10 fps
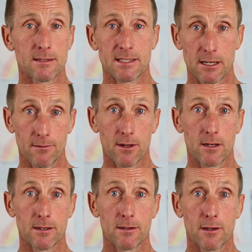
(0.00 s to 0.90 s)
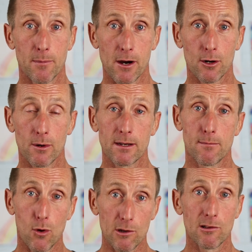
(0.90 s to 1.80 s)
Instead of the Peregrine,
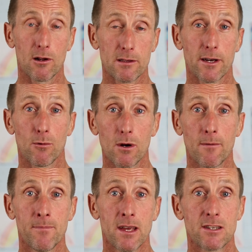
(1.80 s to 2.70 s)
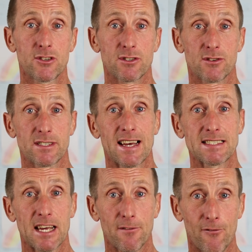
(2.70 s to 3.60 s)
or more than likely I will, just because it
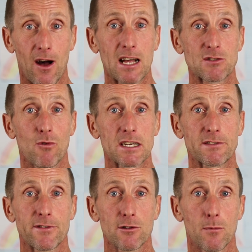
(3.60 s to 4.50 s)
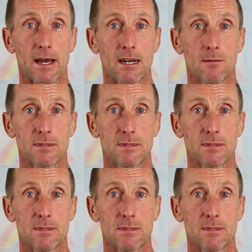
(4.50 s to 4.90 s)
has that fast race feel about it.